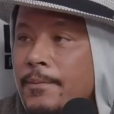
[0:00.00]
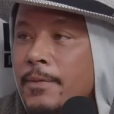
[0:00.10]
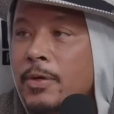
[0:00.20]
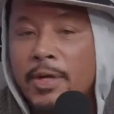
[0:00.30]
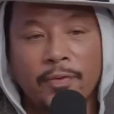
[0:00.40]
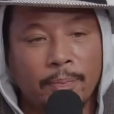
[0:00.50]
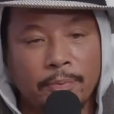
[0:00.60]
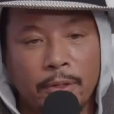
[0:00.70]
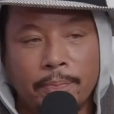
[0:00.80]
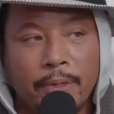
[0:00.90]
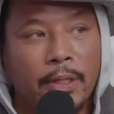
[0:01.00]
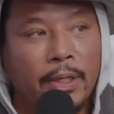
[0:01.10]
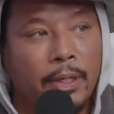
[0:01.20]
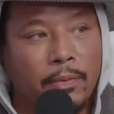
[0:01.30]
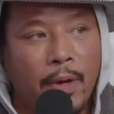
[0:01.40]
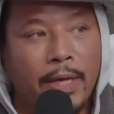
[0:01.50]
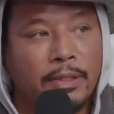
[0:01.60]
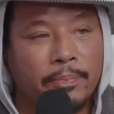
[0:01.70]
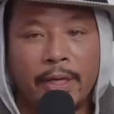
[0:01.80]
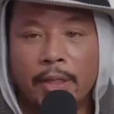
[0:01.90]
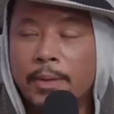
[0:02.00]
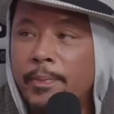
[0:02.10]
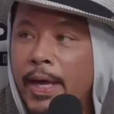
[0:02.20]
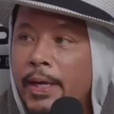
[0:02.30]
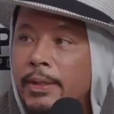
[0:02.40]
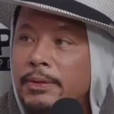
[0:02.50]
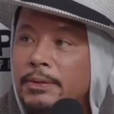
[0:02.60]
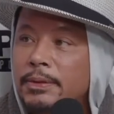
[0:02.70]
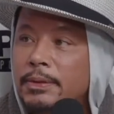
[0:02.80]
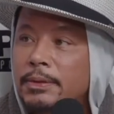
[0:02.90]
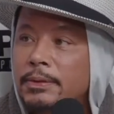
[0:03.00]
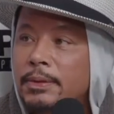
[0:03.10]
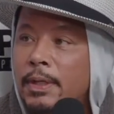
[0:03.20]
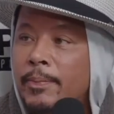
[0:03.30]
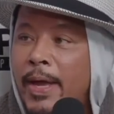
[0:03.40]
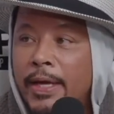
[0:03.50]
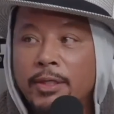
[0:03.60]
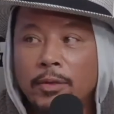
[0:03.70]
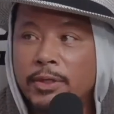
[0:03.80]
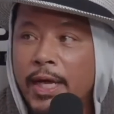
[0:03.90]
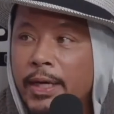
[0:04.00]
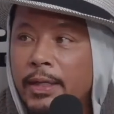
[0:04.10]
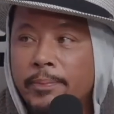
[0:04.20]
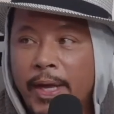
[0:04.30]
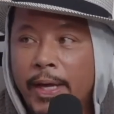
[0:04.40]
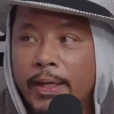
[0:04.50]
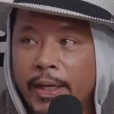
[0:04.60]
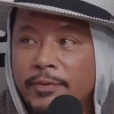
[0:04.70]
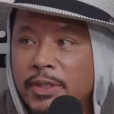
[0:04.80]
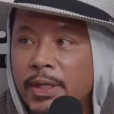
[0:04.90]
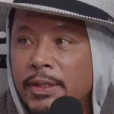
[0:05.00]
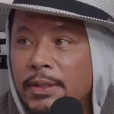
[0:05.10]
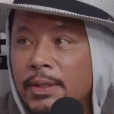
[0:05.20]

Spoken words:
You give up your ability, your right to being a man. A man don't take it, a man gives it.